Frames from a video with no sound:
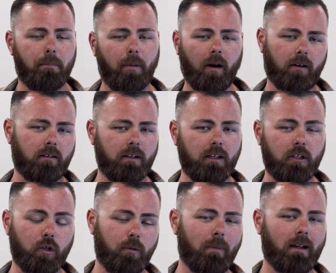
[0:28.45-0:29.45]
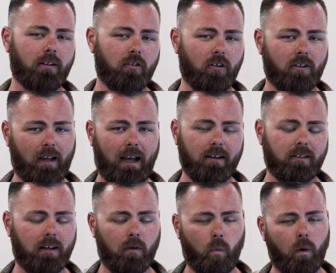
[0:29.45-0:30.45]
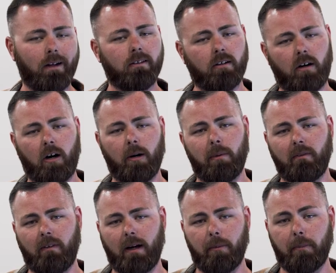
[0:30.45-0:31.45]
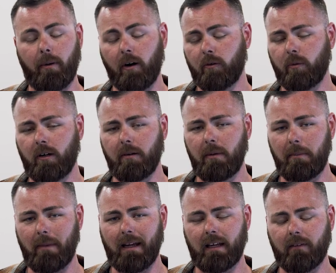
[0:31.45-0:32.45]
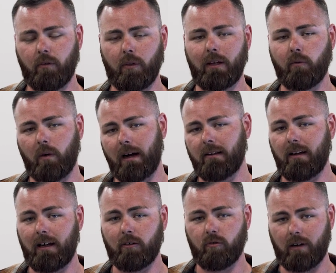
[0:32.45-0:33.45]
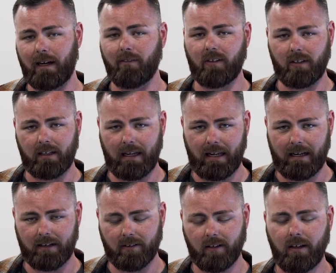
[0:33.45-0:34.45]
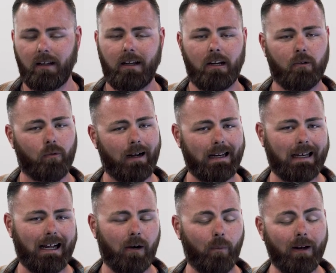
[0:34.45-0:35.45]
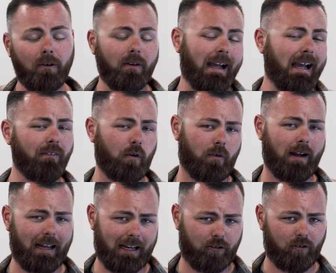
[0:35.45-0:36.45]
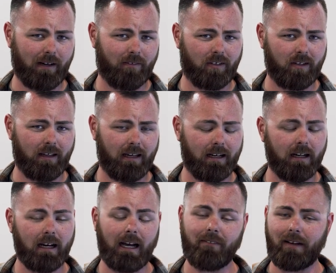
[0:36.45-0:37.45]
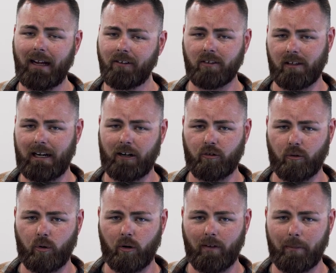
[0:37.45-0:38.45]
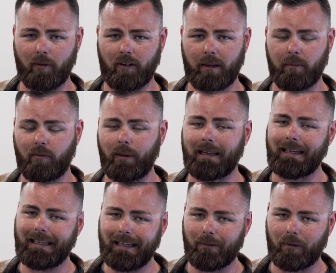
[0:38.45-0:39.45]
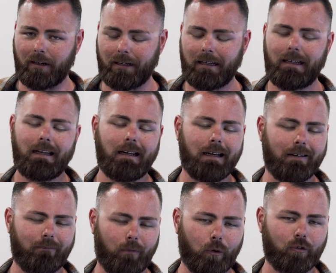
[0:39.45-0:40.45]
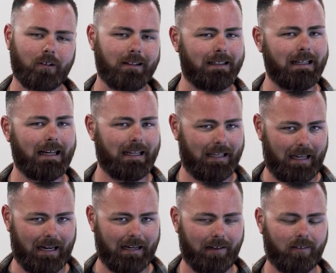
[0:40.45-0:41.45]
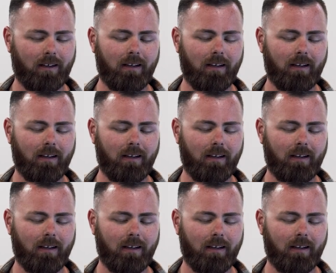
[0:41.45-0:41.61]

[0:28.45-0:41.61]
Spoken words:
Barkley, you messaged us asking what carbon fiber parts we're going to be making for the right-hand drive C8. Right now, we don't have a right-hand drive C8. I've asked the National Corvette Museum if we can get one. Unfortunately, I can't.